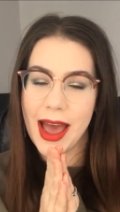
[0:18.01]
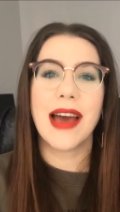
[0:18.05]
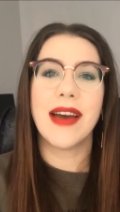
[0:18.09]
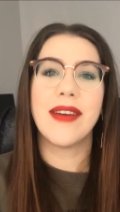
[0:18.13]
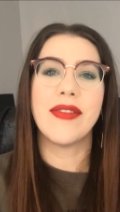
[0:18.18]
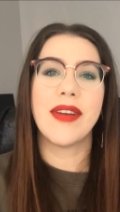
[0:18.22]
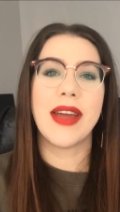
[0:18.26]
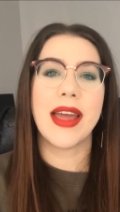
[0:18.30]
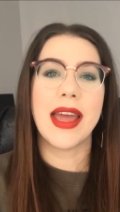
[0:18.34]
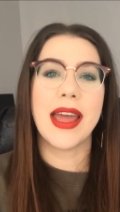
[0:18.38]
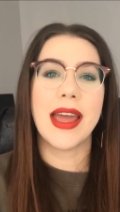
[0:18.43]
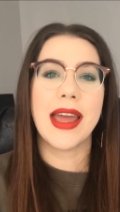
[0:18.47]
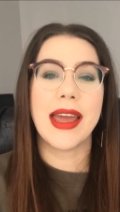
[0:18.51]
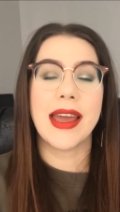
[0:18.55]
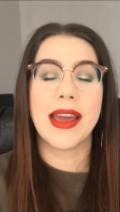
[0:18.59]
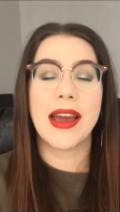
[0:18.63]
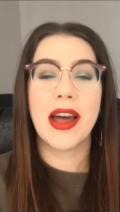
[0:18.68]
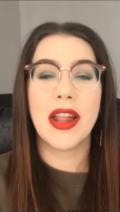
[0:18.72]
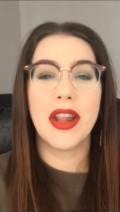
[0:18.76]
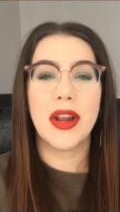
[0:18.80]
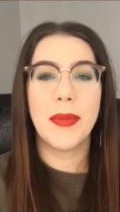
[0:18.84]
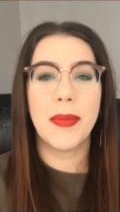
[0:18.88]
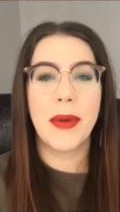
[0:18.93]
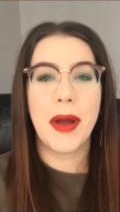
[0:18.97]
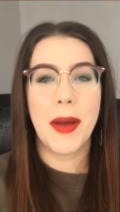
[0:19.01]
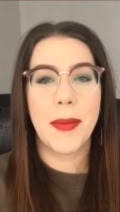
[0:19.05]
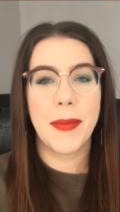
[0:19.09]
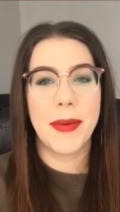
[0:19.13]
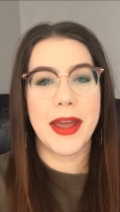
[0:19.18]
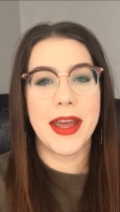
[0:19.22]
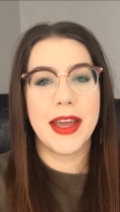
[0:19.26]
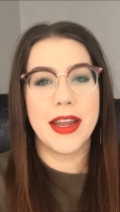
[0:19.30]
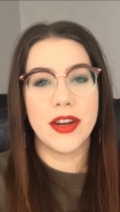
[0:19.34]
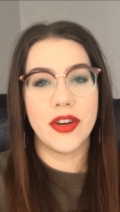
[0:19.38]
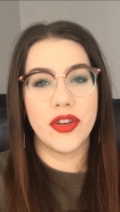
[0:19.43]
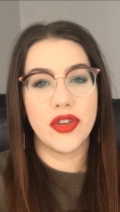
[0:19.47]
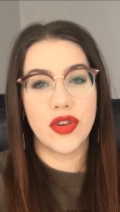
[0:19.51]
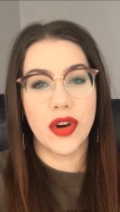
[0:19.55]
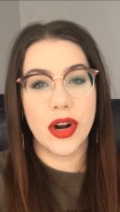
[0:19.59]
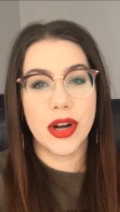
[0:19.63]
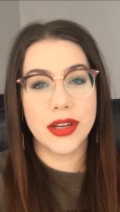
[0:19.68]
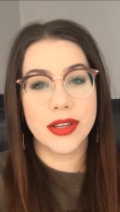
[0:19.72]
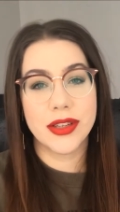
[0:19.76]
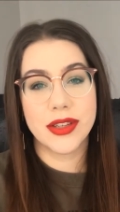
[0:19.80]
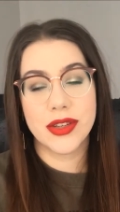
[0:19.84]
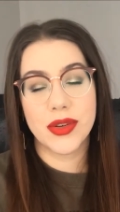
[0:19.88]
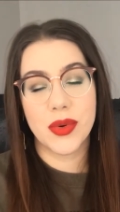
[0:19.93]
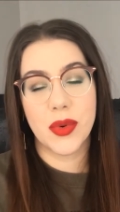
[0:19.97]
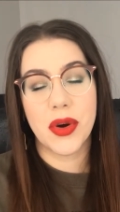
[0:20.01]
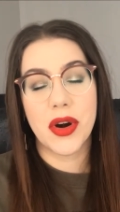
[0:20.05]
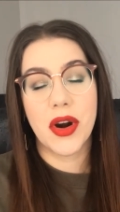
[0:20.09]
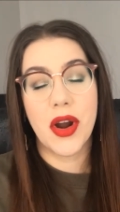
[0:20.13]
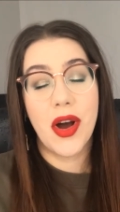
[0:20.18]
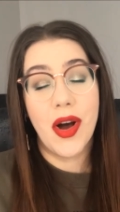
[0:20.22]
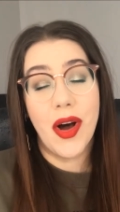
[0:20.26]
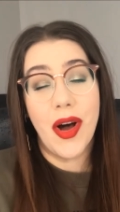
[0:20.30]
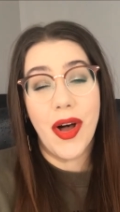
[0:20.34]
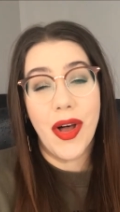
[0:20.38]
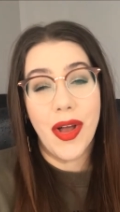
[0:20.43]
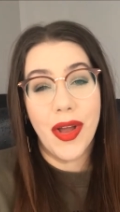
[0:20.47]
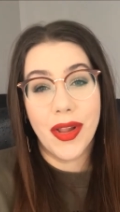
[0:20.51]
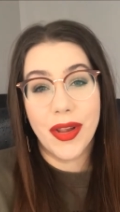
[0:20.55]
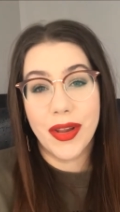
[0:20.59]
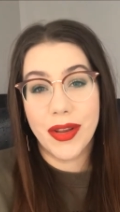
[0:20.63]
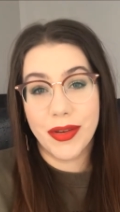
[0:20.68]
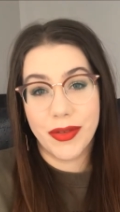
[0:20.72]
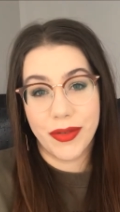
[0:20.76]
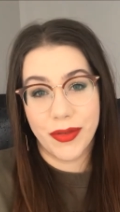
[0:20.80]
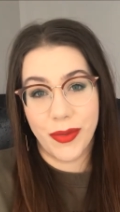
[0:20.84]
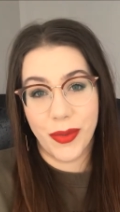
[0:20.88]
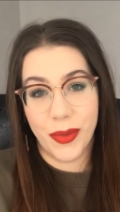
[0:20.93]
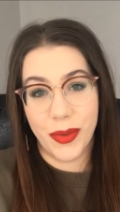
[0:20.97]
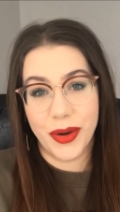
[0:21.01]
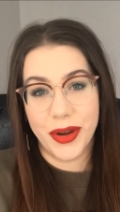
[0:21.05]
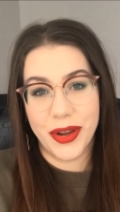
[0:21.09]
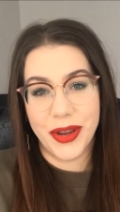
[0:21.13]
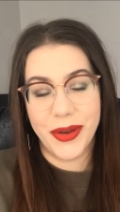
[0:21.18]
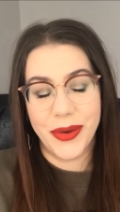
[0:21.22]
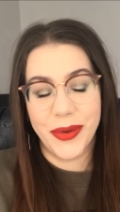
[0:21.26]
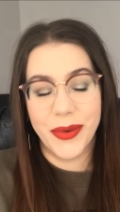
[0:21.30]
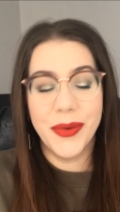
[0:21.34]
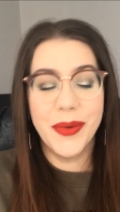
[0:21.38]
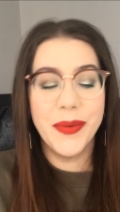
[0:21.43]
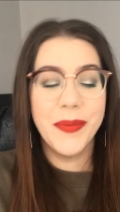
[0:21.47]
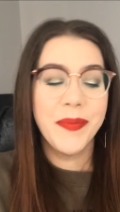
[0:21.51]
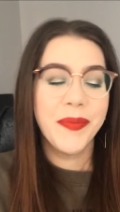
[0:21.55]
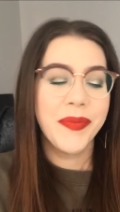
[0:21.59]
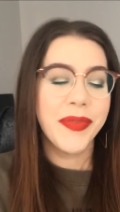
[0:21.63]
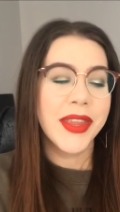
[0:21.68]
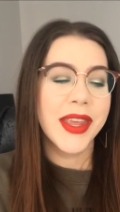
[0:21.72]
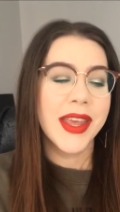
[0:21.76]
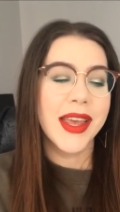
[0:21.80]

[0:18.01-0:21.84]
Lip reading: have a Colourpop and Drugstore haul for you.